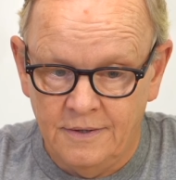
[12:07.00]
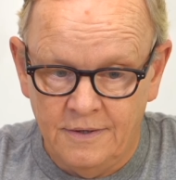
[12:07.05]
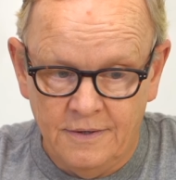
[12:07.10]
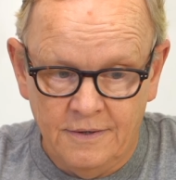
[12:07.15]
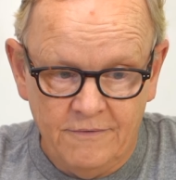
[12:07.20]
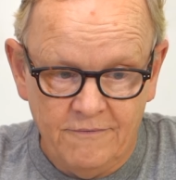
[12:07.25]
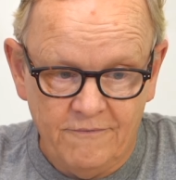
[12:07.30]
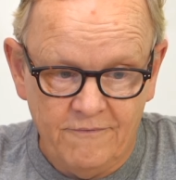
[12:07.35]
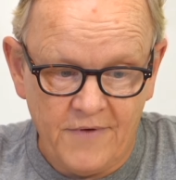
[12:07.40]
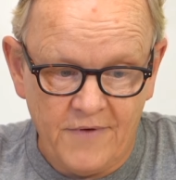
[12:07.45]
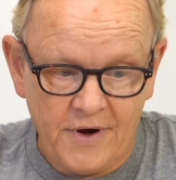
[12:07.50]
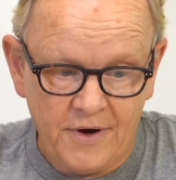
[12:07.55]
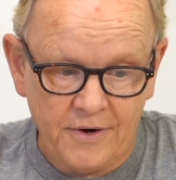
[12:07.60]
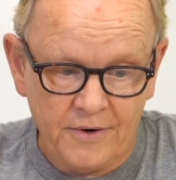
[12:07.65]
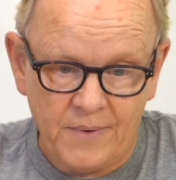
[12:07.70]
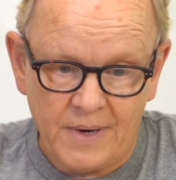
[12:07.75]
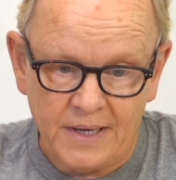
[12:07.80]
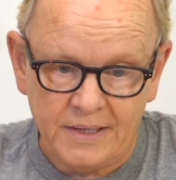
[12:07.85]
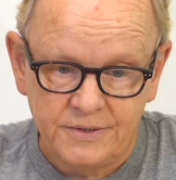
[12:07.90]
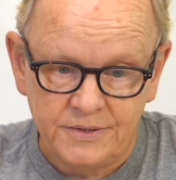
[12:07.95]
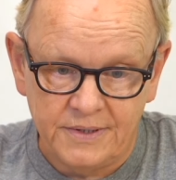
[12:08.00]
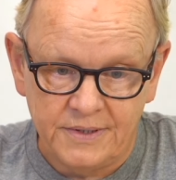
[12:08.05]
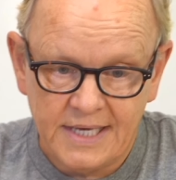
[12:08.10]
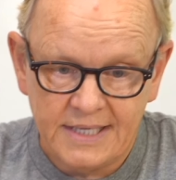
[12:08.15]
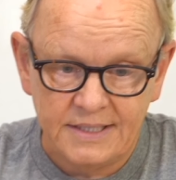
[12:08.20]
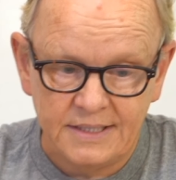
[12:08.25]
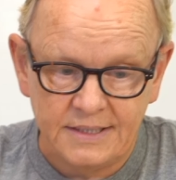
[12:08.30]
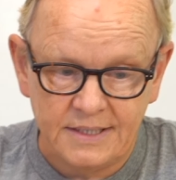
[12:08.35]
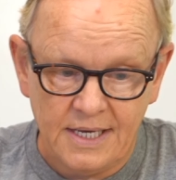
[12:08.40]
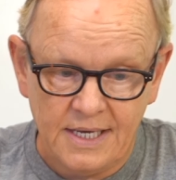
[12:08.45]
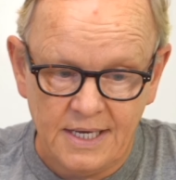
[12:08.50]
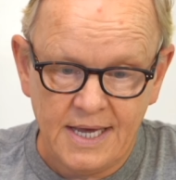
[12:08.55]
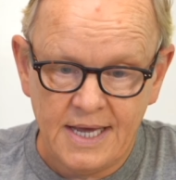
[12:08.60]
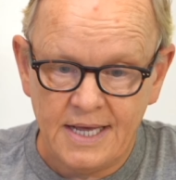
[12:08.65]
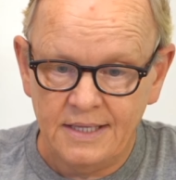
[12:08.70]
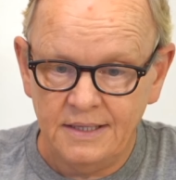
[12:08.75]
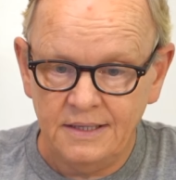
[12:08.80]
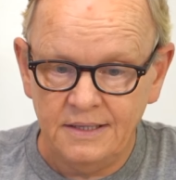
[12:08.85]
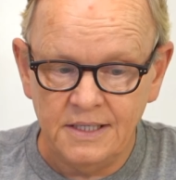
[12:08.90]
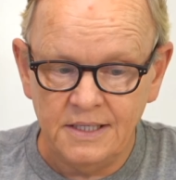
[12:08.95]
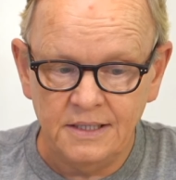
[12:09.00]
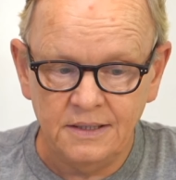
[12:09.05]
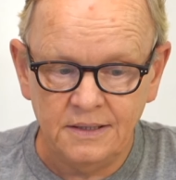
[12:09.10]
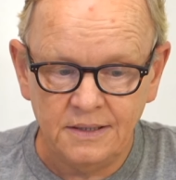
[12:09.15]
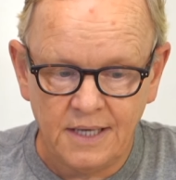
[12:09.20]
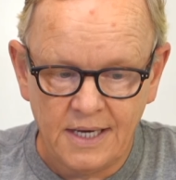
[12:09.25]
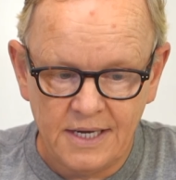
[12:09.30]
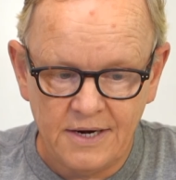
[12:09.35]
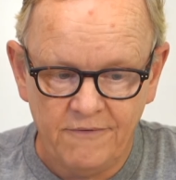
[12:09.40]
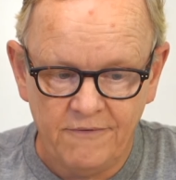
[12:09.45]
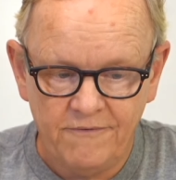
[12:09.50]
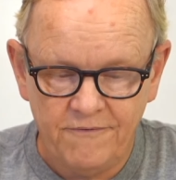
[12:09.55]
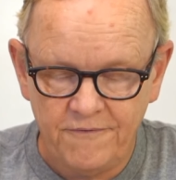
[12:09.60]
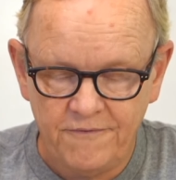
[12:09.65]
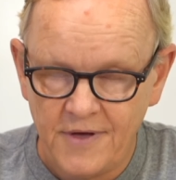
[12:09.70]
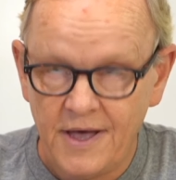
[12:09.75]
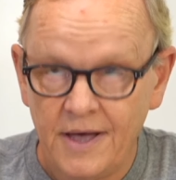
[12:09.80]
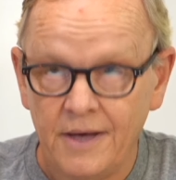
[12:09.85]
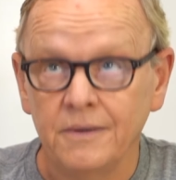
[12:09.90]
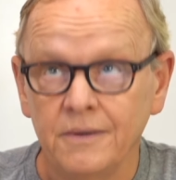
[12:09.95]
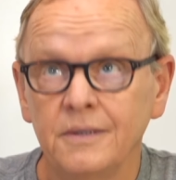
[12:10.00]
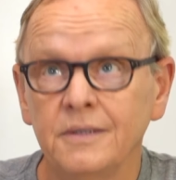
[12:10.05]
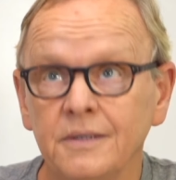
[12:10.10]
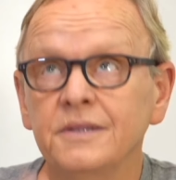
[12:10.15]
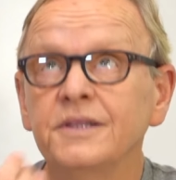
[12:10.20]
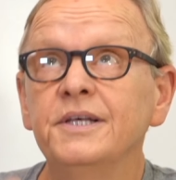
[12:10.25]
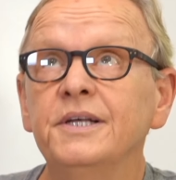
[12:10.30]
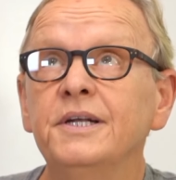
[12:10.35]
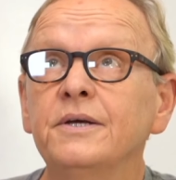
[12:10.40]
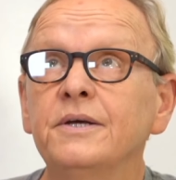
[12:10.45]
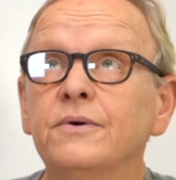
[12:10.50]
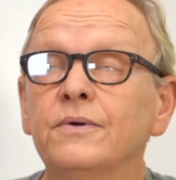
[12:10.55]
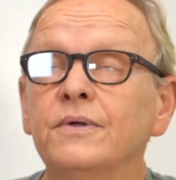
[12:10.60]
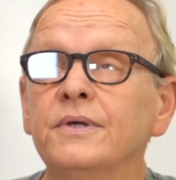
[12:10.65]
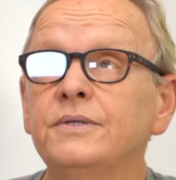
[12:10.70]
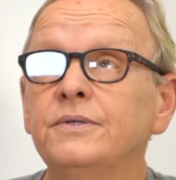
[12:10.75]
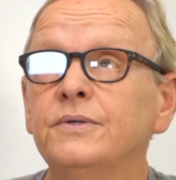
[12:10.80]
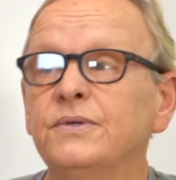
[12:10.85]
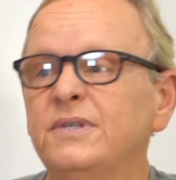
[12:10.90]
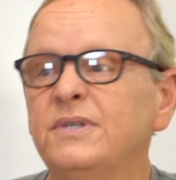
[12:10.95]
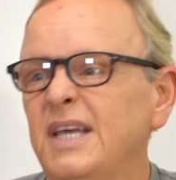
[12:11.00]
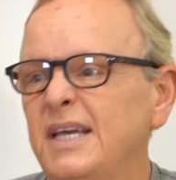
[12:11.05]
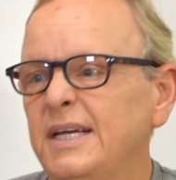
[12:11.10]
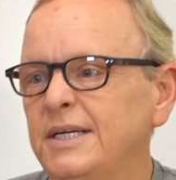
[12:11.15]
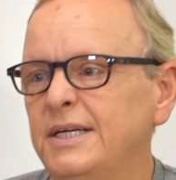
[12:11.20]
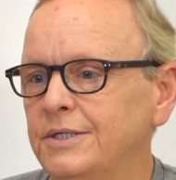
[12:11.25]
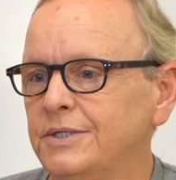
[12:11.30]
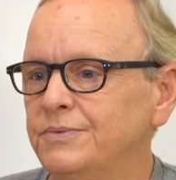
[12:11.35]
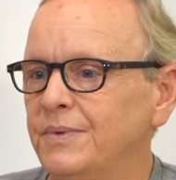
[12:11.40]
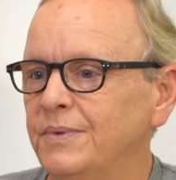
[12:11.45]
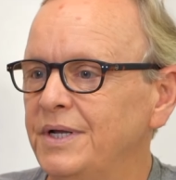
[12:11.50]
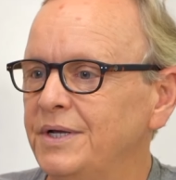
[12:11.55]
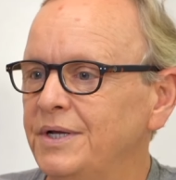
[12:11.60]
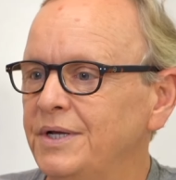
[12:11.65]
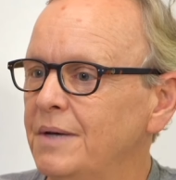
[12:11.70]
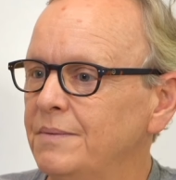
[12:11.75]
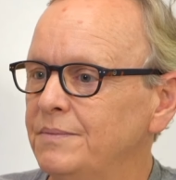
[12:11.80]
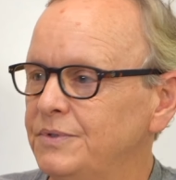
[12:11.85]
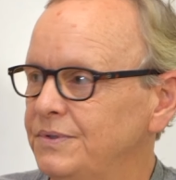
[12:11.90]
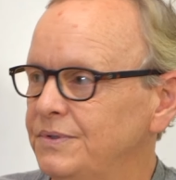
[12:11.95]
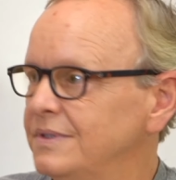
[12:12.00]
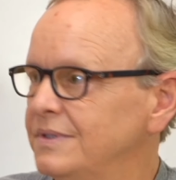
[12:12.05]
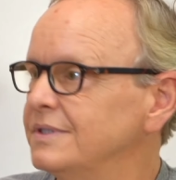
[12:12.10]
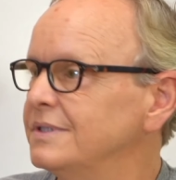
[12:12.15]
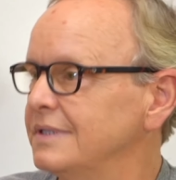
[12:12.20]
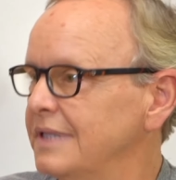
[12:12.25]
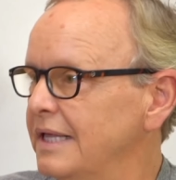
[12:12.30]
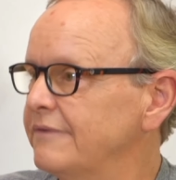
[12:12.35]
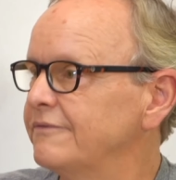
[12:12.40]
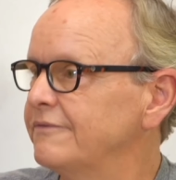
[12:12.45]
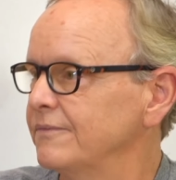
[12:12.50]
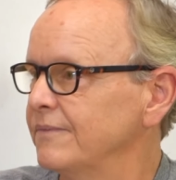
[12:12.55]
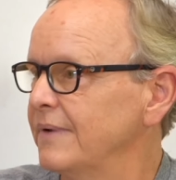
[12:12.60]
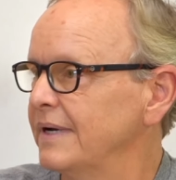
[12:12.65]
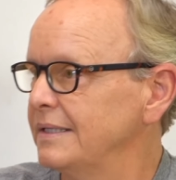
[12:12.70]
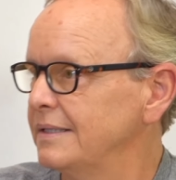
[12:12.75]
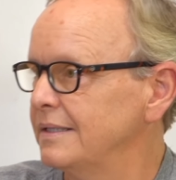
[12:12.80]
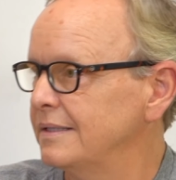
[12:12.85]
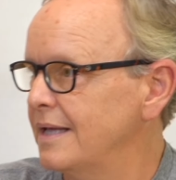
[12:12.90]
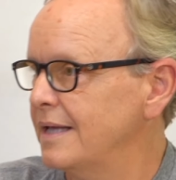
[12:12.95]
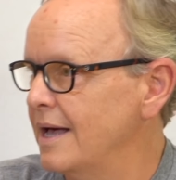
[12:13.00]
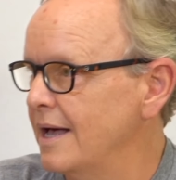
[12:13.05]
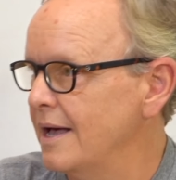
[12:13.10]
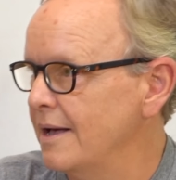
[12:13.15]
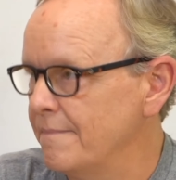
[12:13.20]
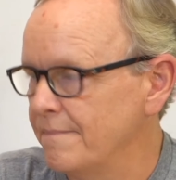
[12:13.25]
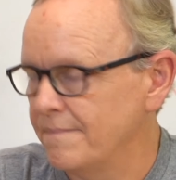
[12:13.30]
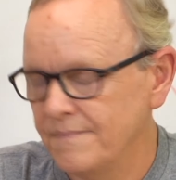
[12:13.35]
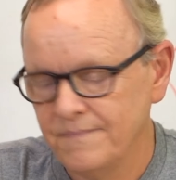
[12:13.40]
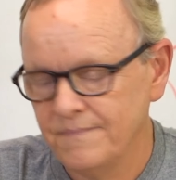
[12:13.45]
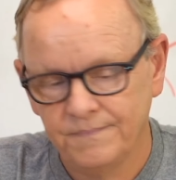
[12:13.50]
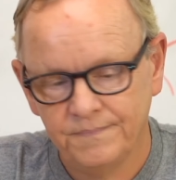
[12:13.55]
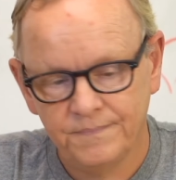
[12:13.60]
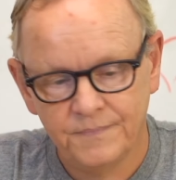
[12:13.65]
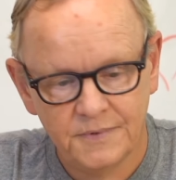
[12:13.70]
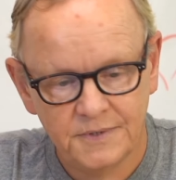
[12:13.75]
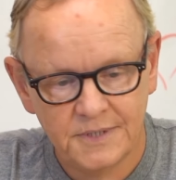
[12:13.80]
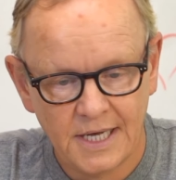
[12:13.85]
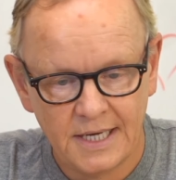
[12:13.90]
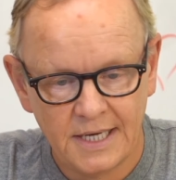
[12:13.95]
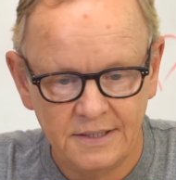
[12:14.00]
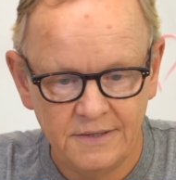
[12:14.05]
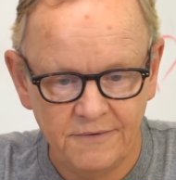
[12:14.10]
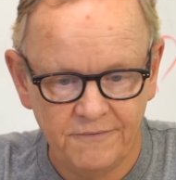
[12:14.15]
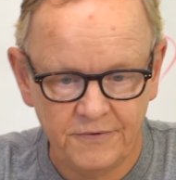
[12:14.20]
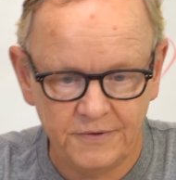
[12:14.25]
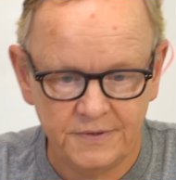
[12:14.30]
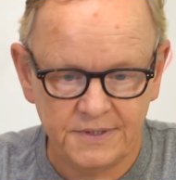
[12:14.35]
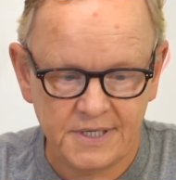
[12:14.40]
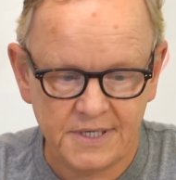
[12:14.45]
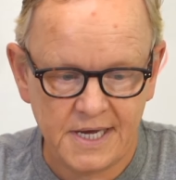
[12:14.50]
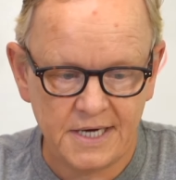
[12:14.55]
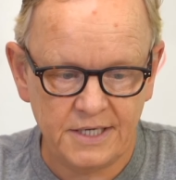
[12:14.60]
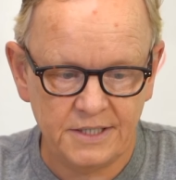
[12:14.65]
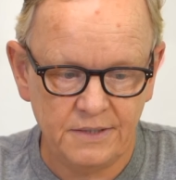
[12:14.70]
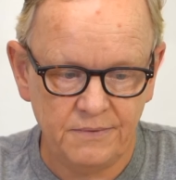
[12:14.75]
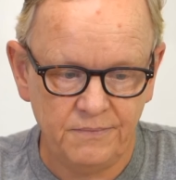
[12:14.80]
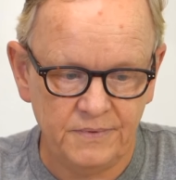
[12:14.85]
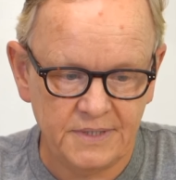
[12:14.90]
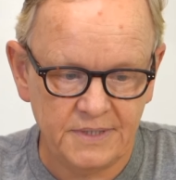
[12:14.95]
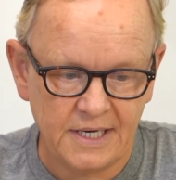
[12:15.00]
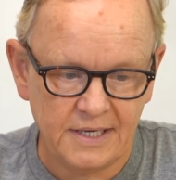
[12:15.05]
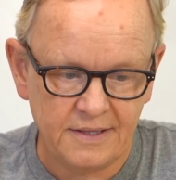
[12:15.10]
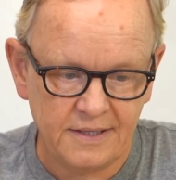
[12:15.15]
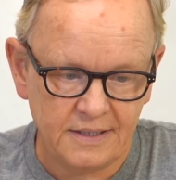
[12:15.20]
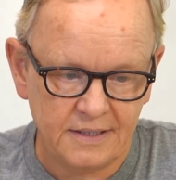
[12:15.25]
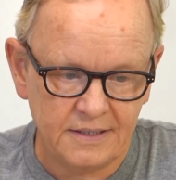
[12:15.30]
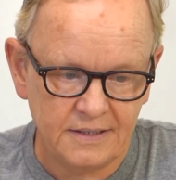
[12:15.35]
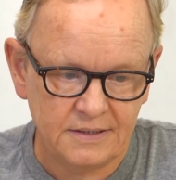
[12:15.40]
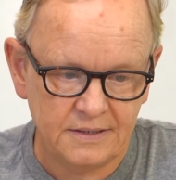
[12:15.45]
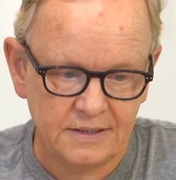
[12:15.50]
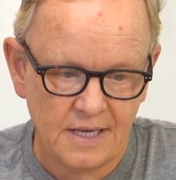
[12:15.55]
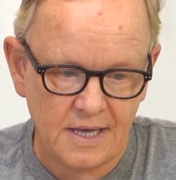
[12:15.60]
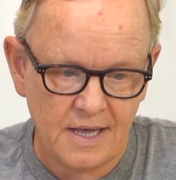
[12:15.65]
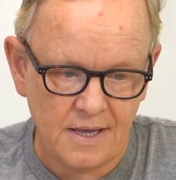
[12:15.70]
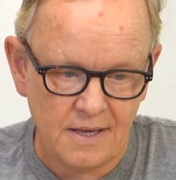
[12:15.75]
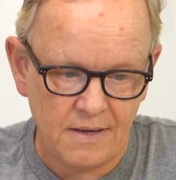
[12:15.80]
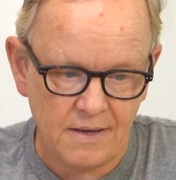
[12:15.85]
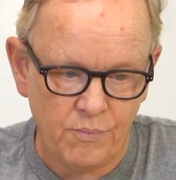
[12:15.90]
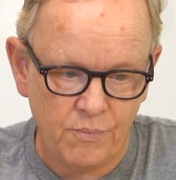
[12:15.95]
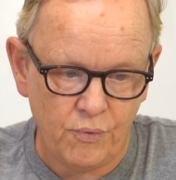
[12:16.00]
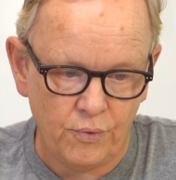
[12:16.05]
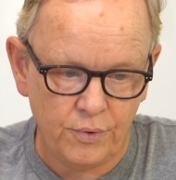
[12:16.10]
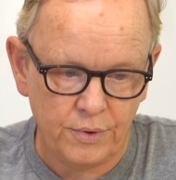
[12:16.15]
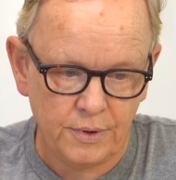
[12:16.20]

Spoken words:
Very well. So that's, again, little kind of clinical associations when it comes to this left and right sided differentiation, which I think is important.